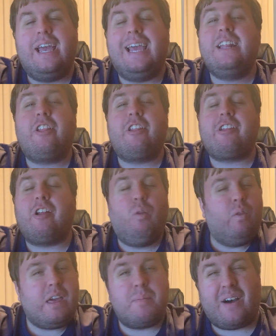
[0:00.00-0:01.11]
And it's
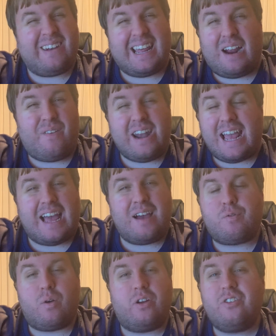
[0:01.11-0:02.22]
only about an hour and a
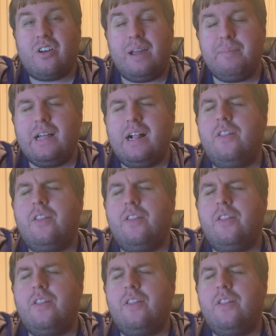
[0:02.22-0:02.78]
half runtime.